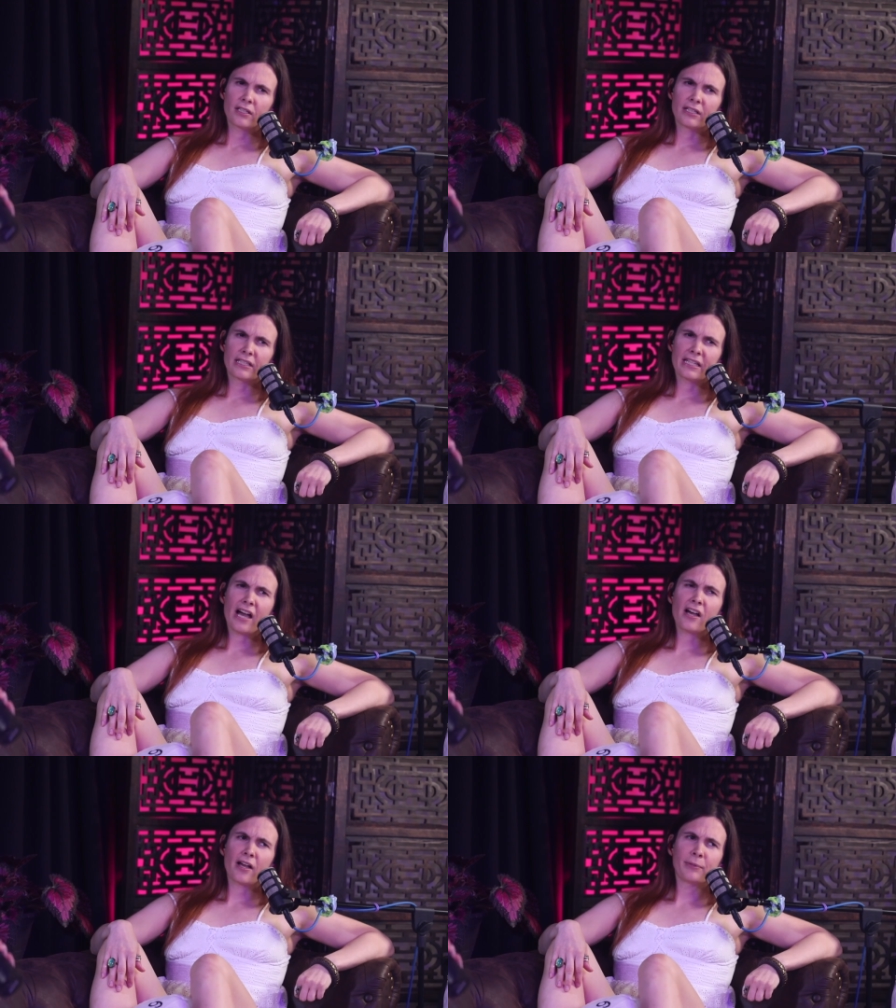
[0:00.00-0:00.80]

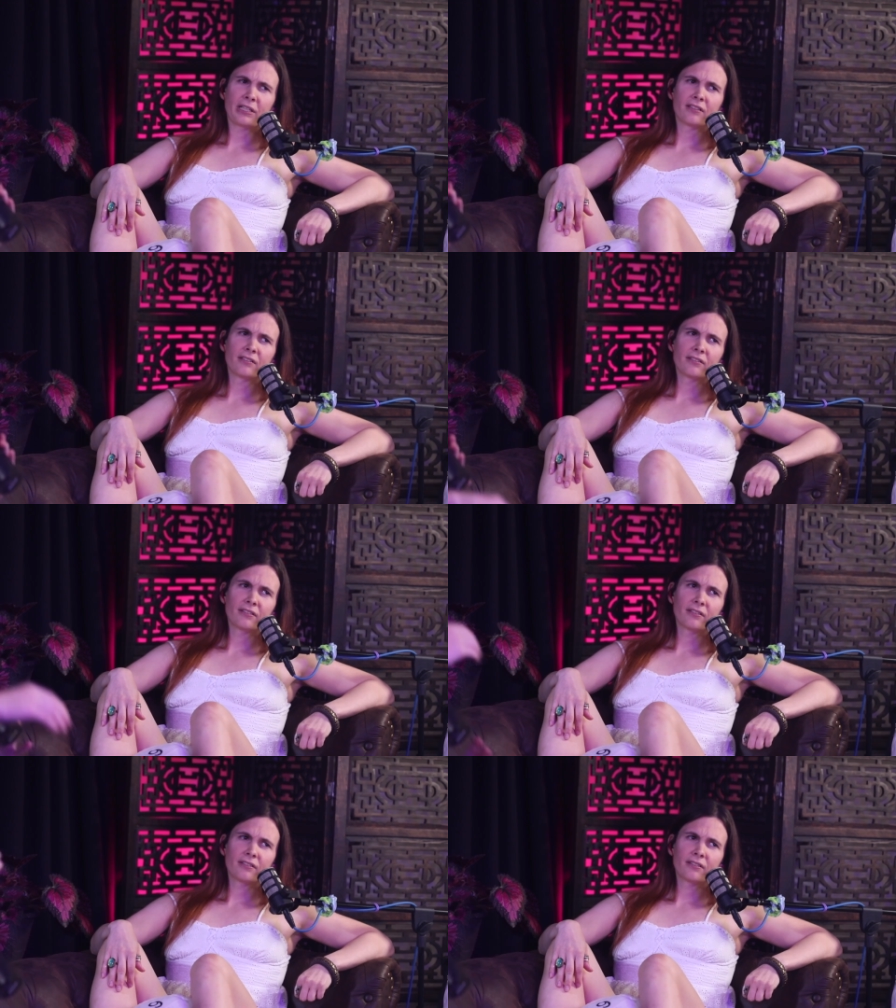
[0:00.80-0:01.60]
Yeah, I mean,
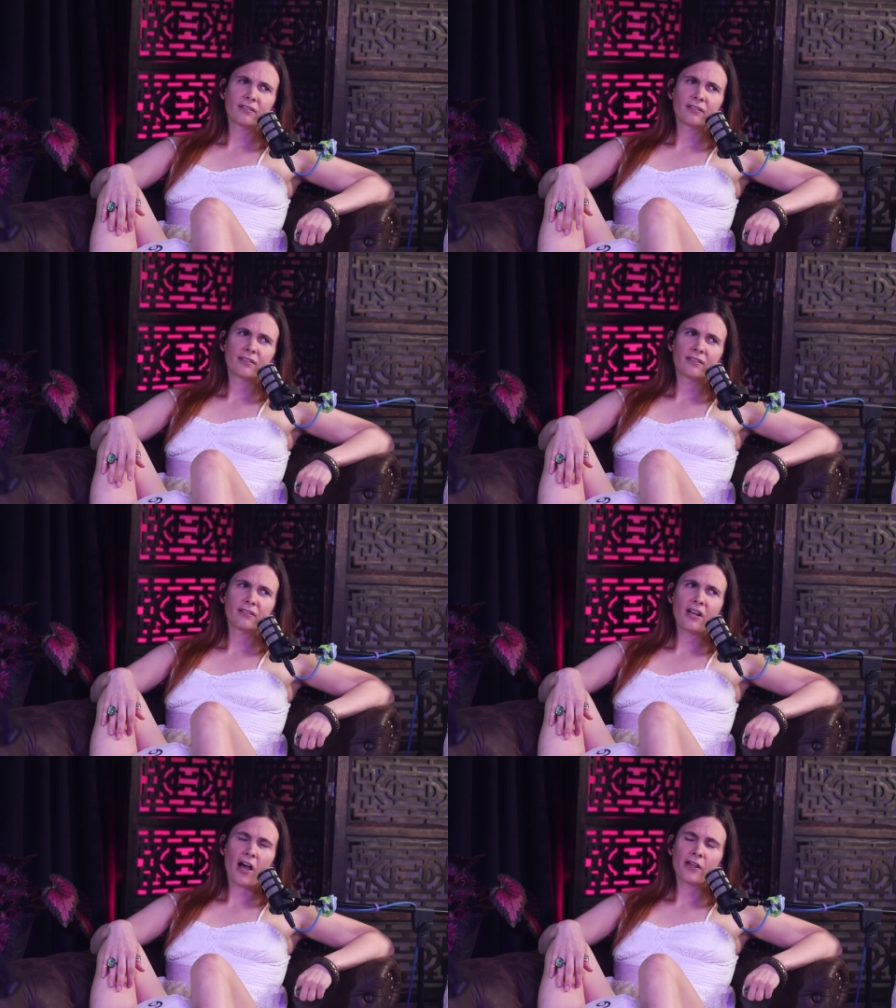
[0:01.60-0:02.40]

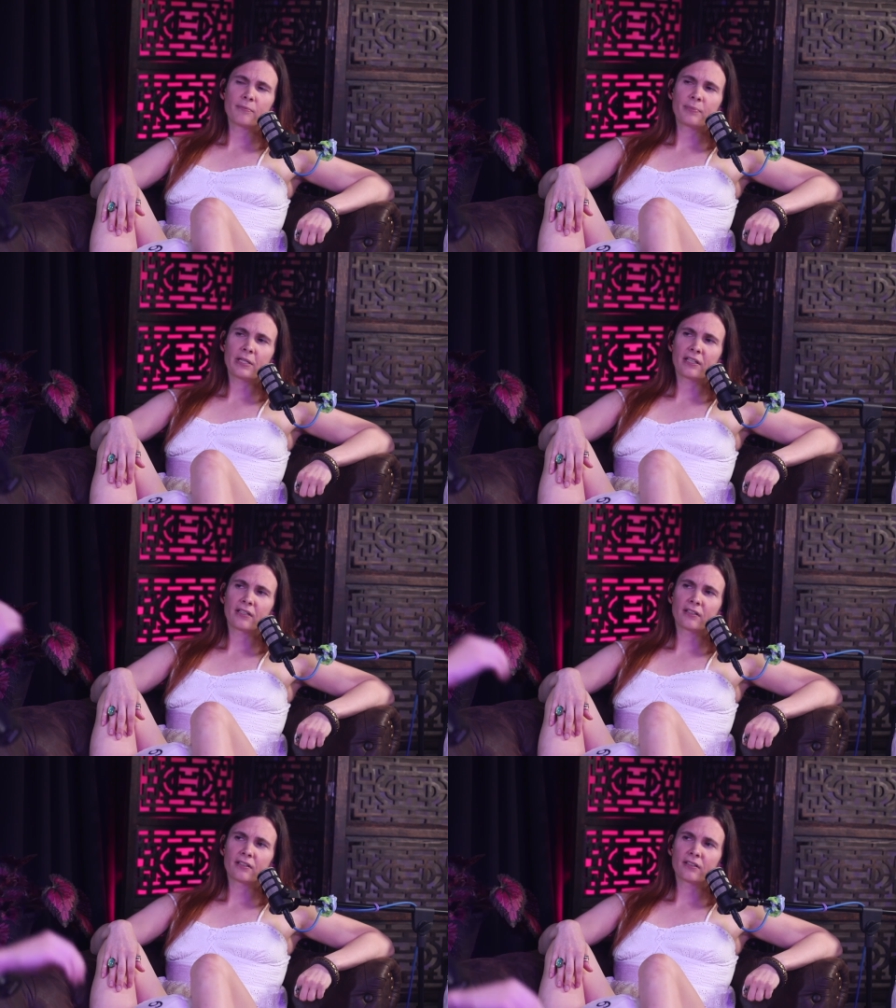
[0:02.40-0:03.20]
not
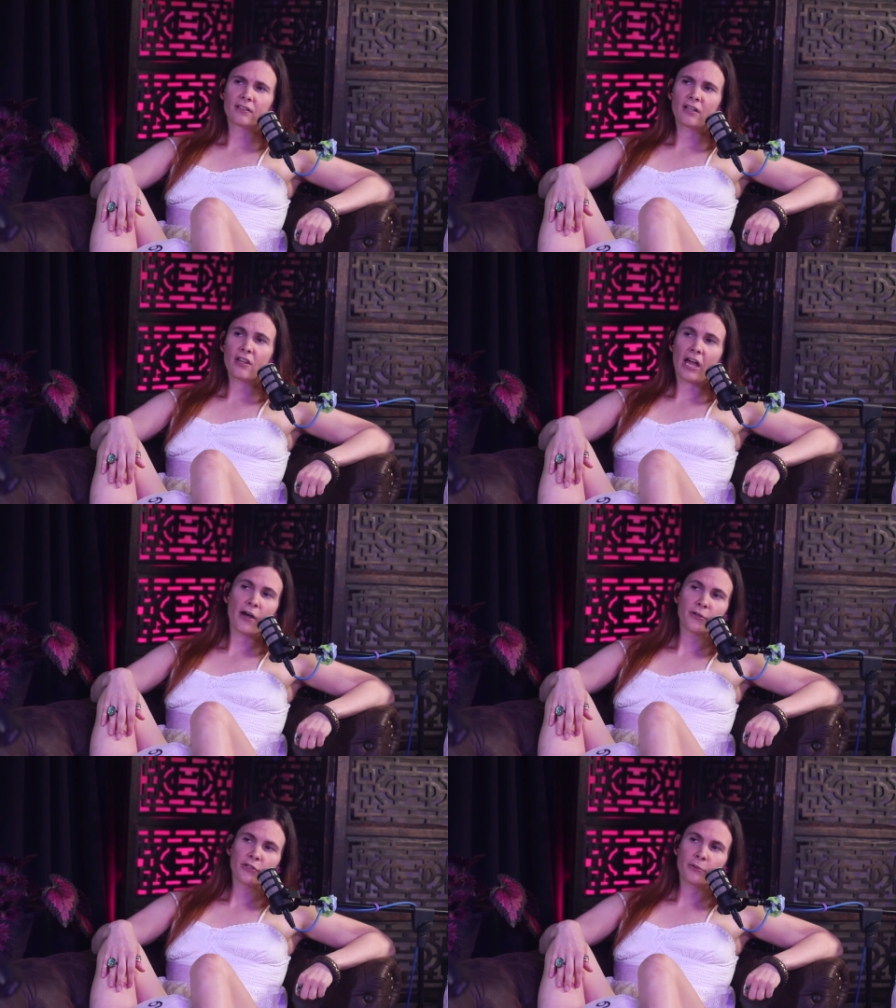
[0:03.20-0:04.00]
being
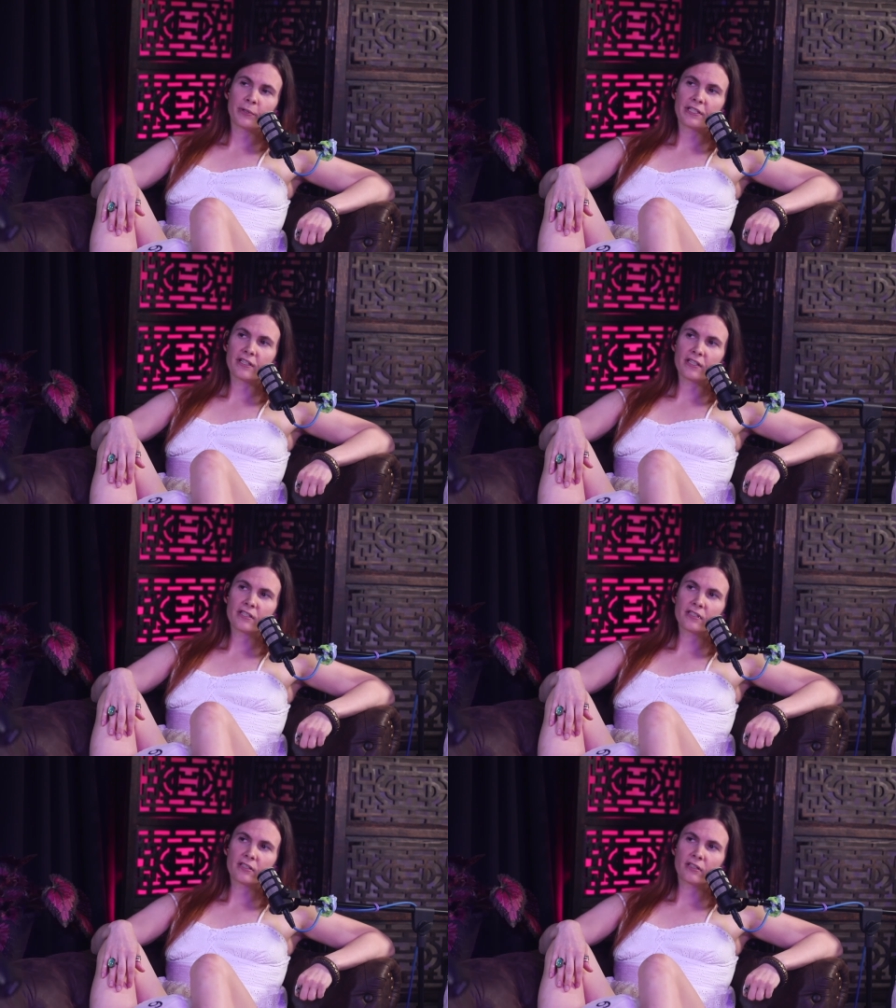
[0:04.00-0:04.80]
allowed to exist